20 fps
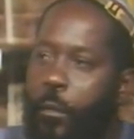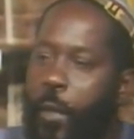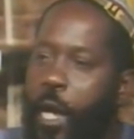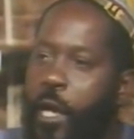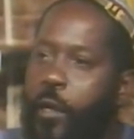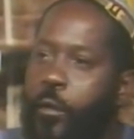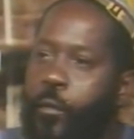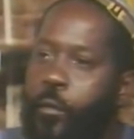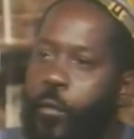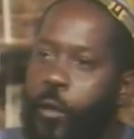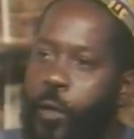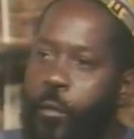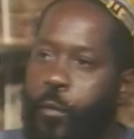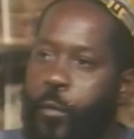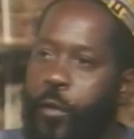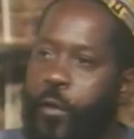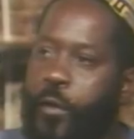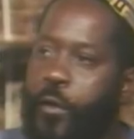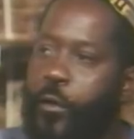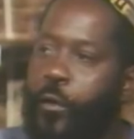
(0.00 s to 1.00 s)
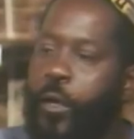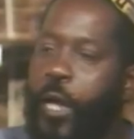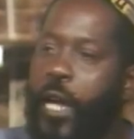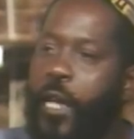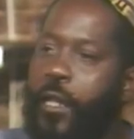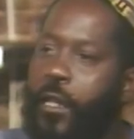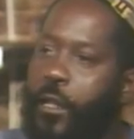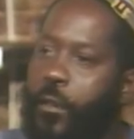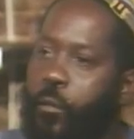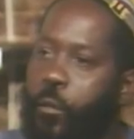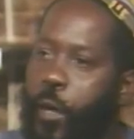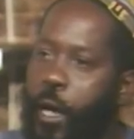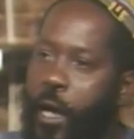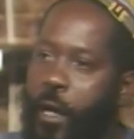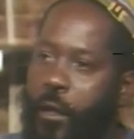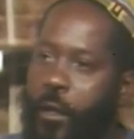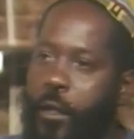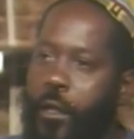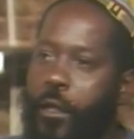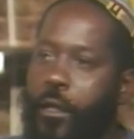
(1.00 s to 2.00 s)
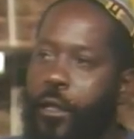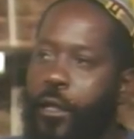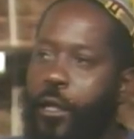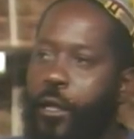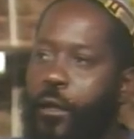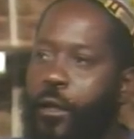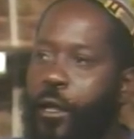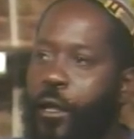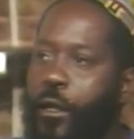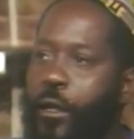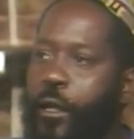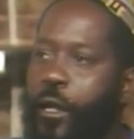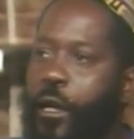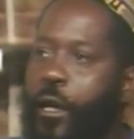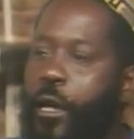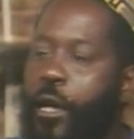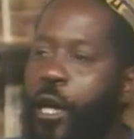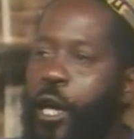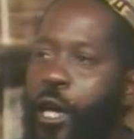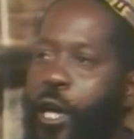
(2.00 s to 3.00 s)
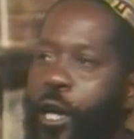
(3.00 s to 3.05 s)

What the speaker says: by the People's United Party. The